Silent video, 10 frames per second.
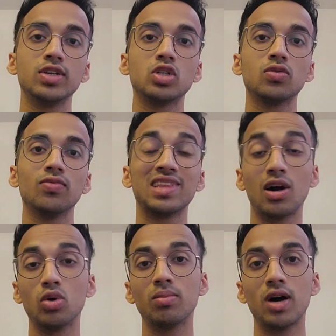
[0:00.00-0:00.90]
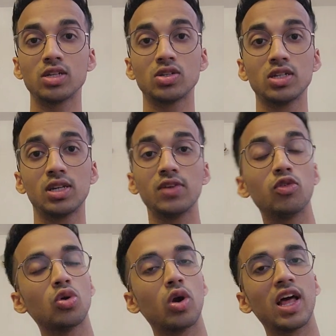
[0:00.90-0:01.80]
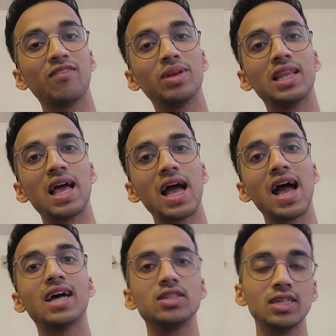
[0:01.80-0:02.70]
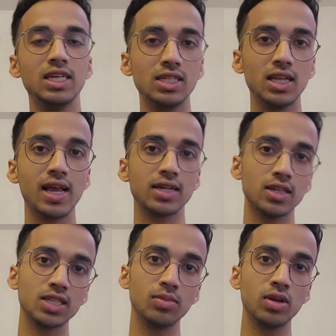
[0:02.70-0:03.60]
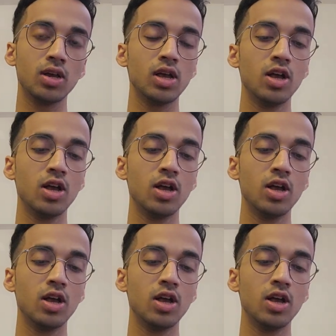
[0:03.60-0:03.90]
which without a master's degree would not have been as easily accessible.